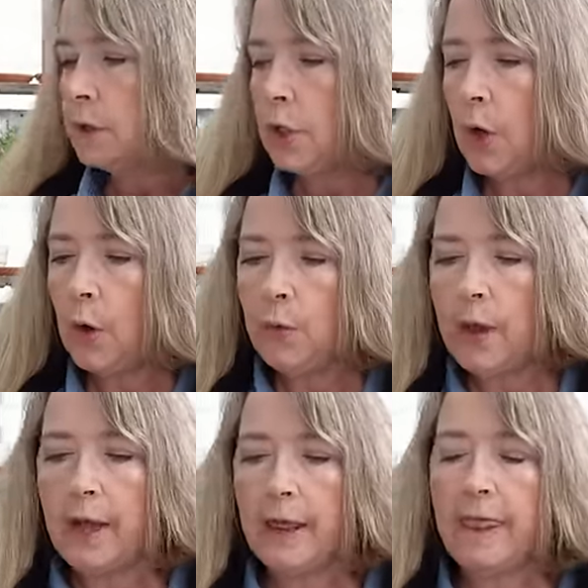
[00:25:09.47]
so
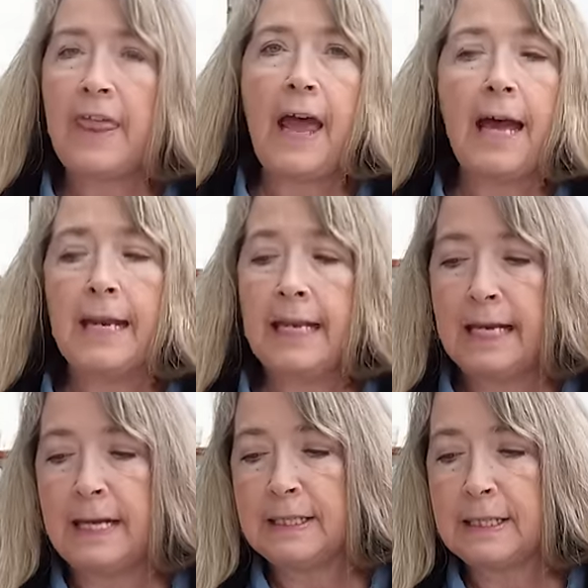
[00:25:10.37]
that
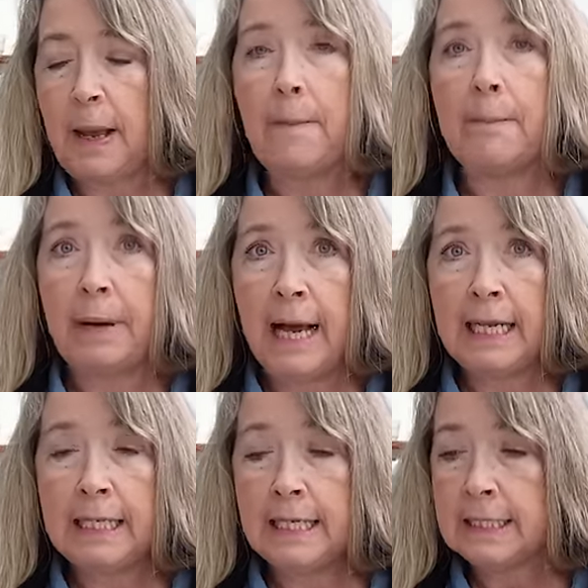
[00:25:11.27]
is my
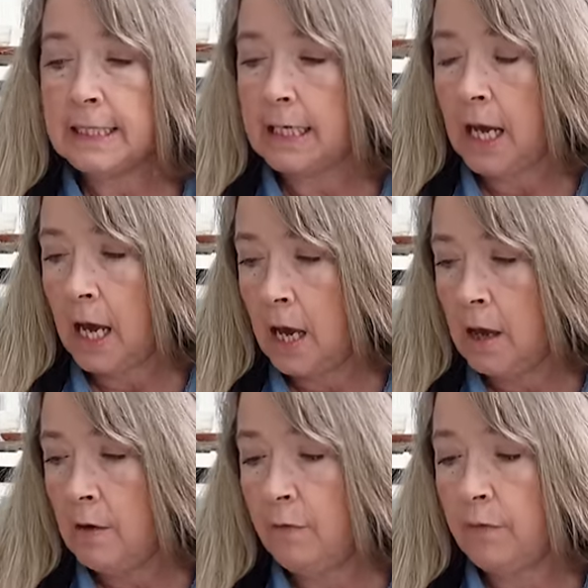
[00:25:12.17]
list
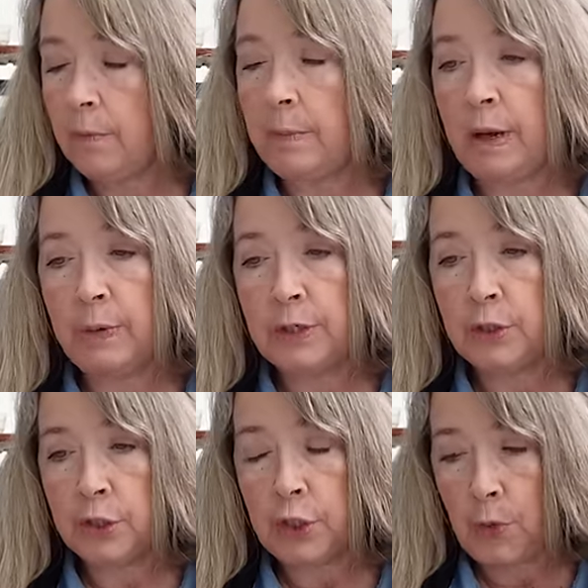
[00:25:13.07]
of my
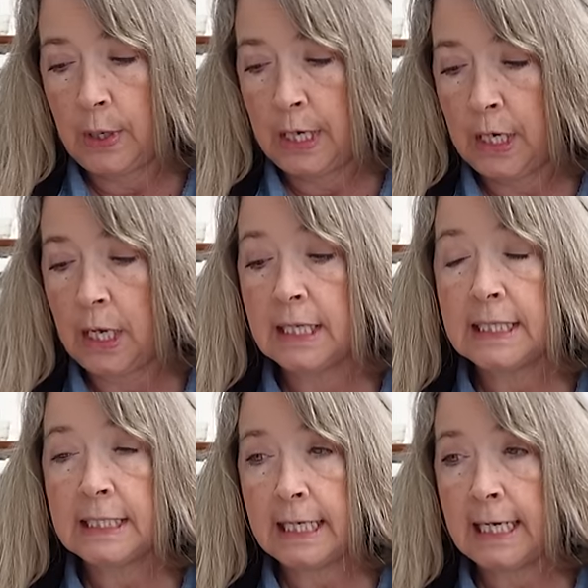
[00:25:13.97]
winter sowing
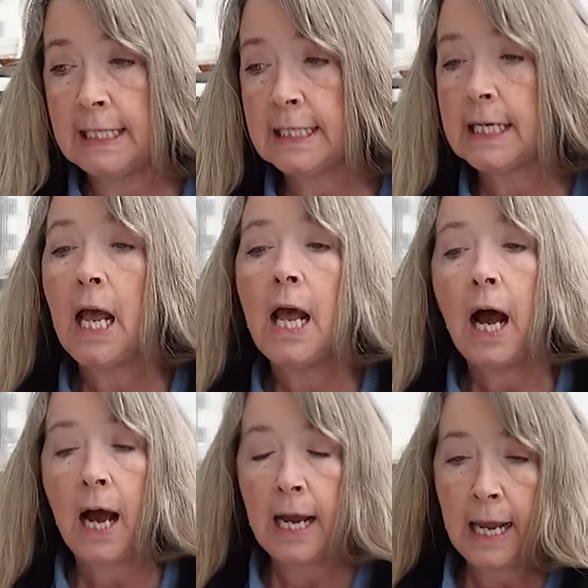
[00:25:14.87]
seeds.
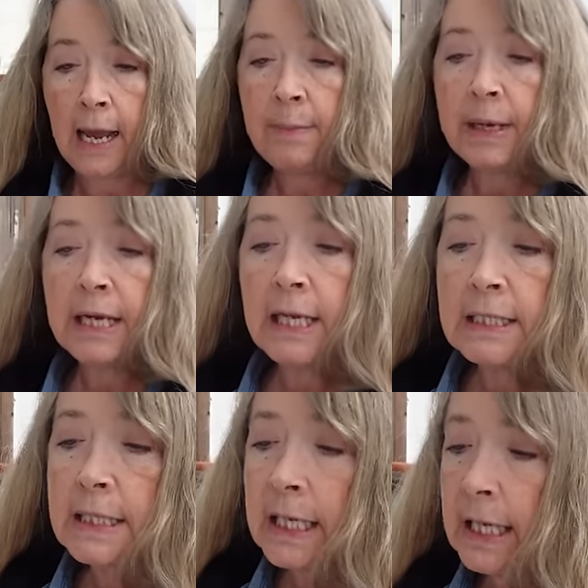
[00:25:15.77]
I am,
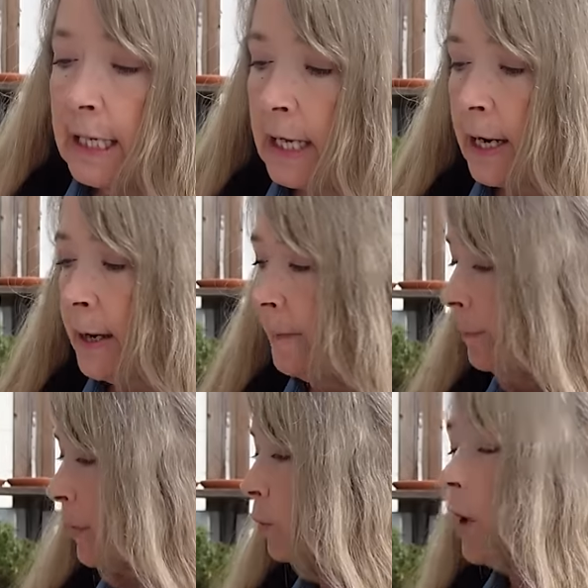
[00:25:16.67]
because the
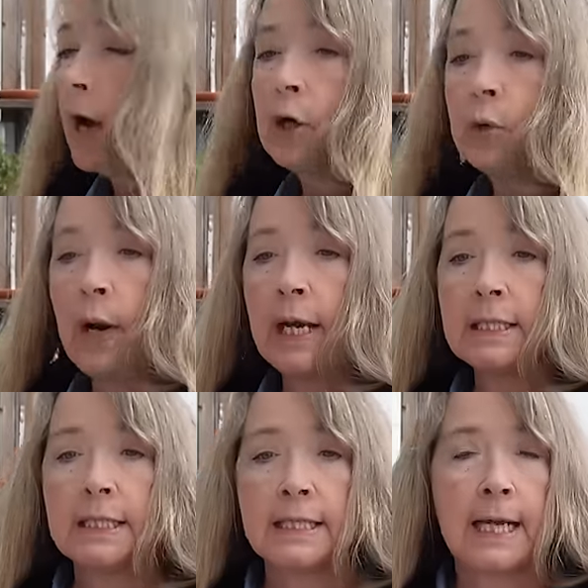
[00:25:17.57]
um, rock
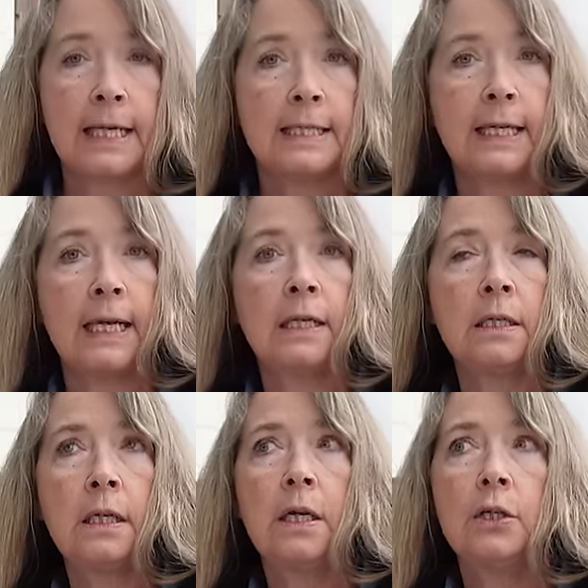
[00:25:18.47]
cress, it says it
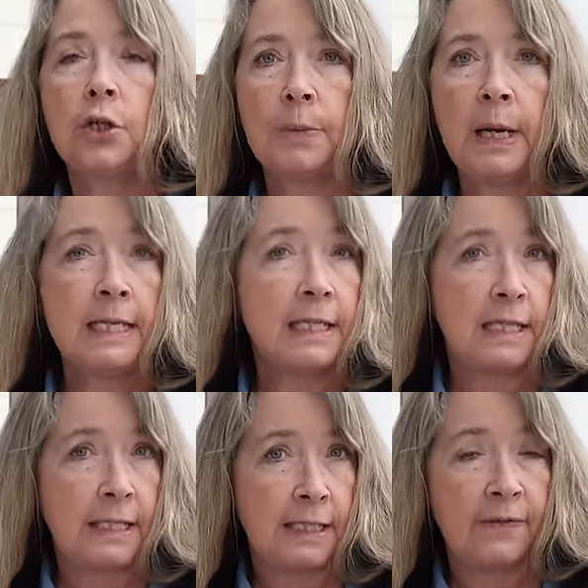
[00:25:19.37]
germinates at
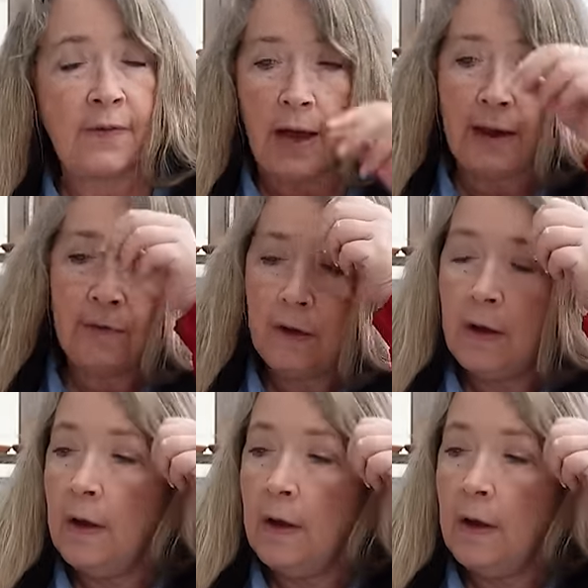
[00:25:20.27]
65.